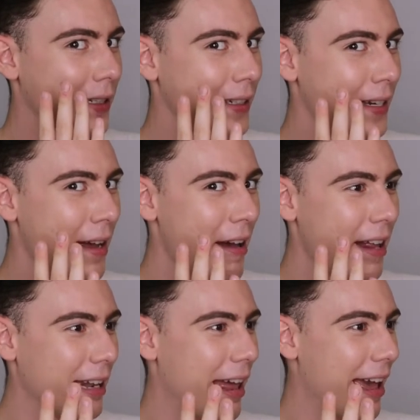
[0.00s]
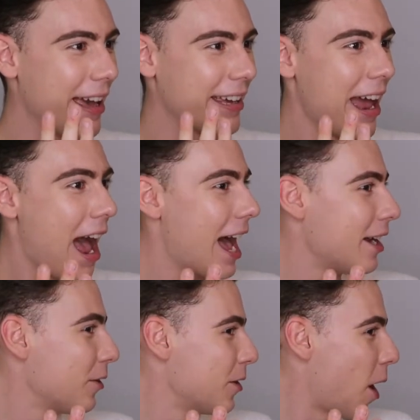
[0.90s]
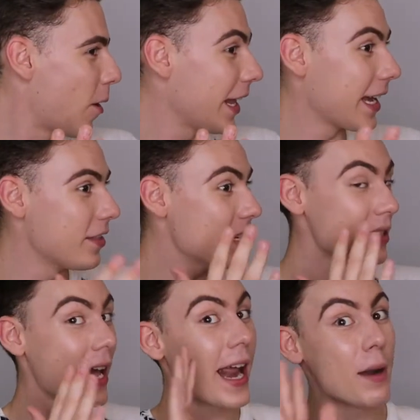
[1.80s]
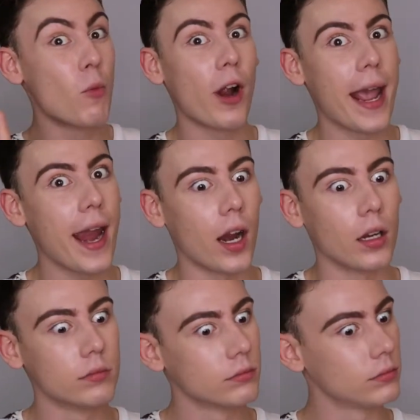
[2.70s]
Like, I don't know, like, and this side had more hair.